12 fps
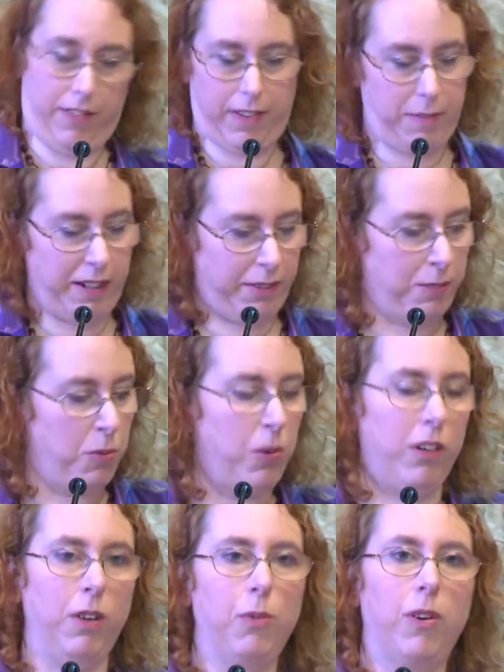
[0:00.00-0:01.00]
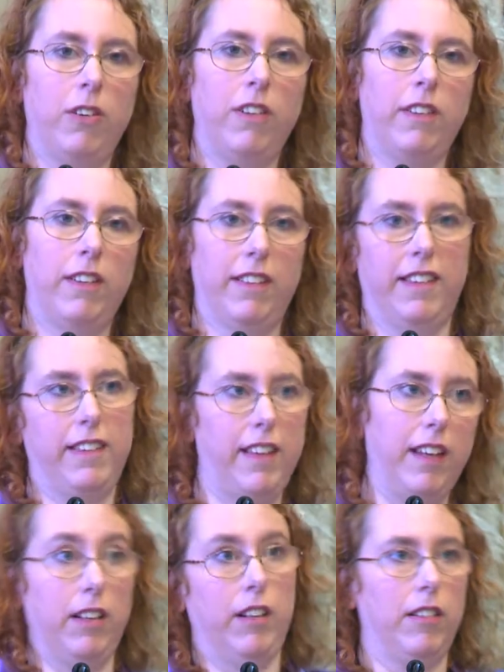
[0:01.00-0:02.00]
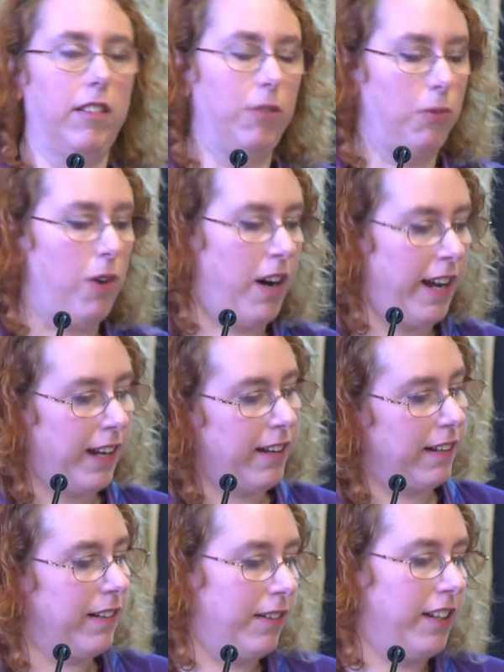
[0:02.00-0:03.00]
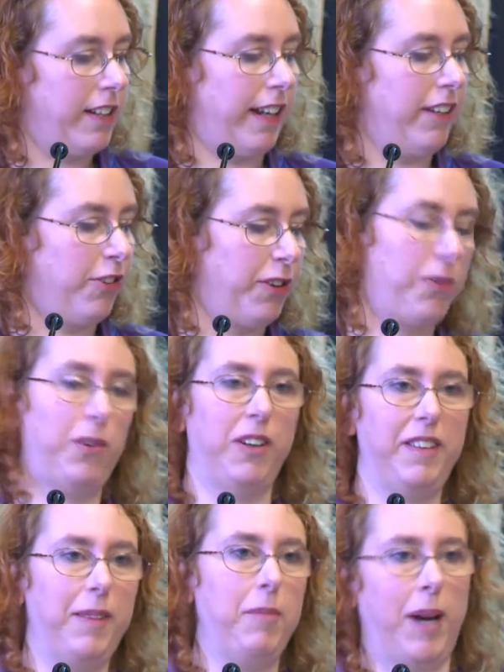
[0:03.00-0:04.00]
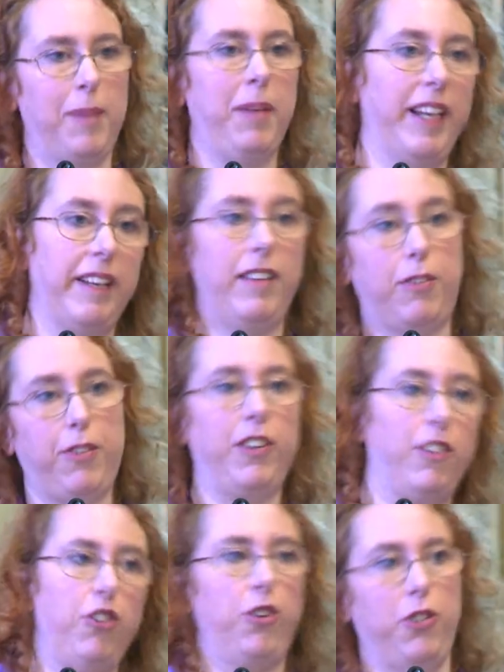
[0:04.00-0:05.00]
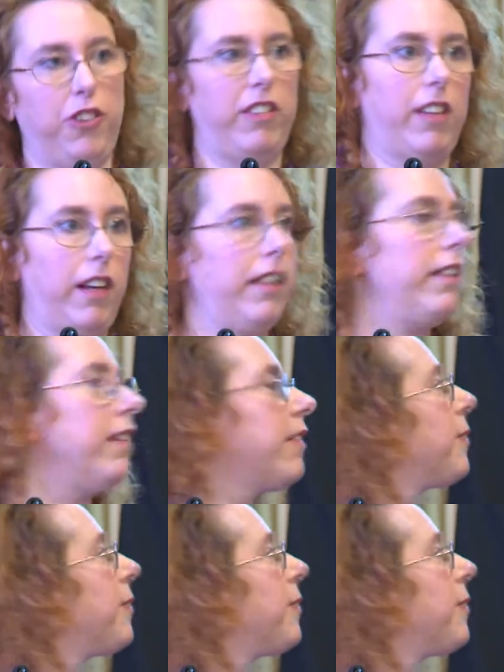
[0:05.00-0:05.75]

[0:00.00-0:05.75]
Feminism 101 and say why gender equality might make a difference to societies.